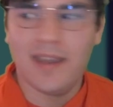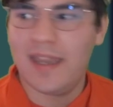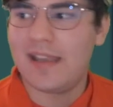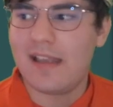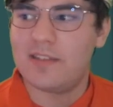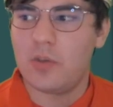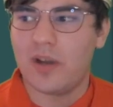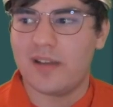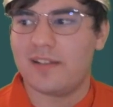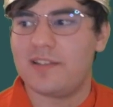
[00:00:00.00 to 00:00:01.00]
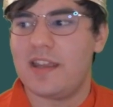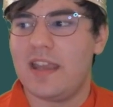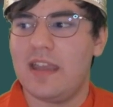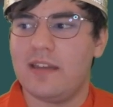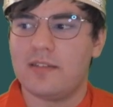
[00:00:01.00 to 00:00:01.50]
in case you want to just
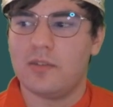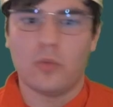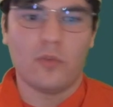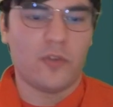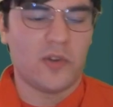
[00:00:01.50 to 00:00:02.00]
hit for